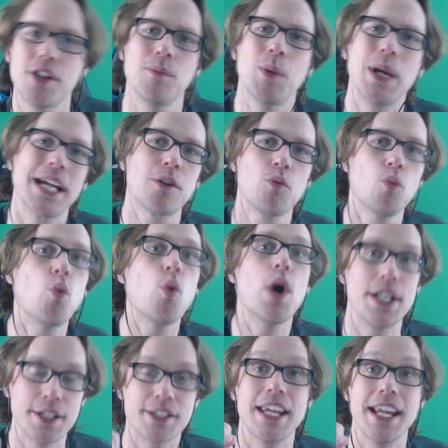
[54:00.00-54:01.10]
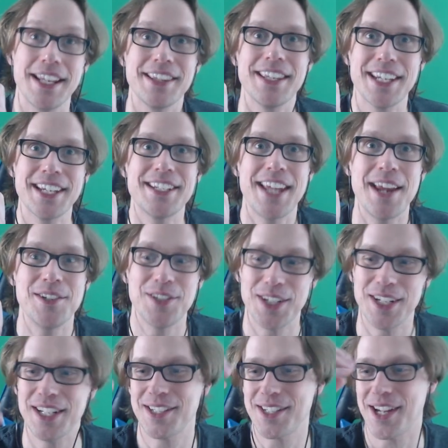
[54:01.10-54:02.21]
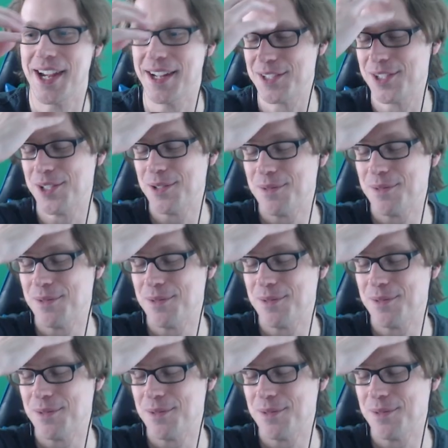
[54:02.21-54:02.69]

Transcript: like what is getting the attention and such.